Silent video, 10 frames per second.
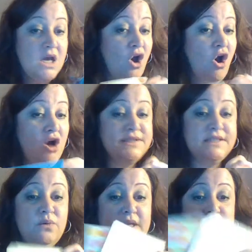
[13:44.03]

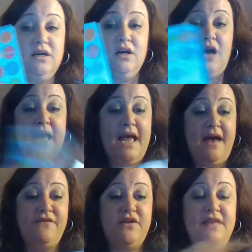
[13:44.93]
Also in here, I
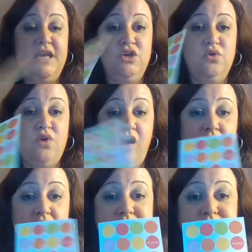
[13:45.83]
have a thank you
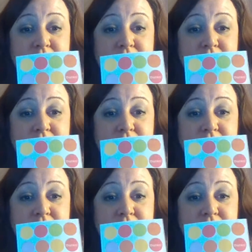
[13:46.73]
card.